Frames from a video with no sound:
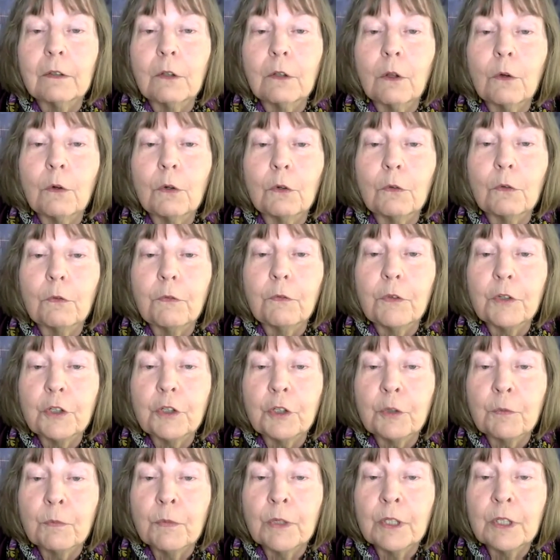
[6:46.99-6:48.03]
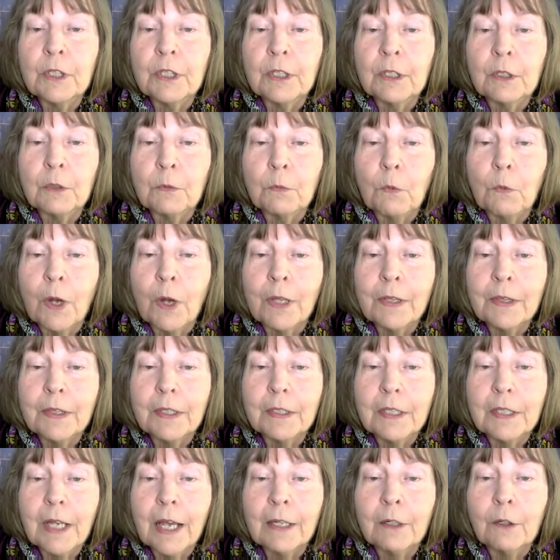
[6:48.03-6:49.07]
The local fishermen didn't want
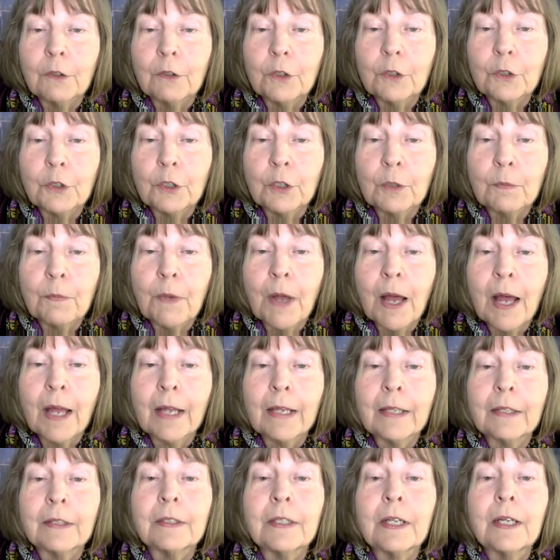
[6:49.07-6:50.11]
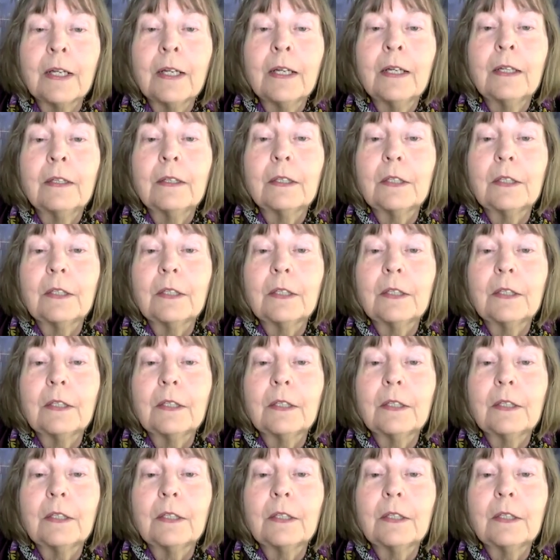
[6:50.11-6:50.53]
the tidal turbines.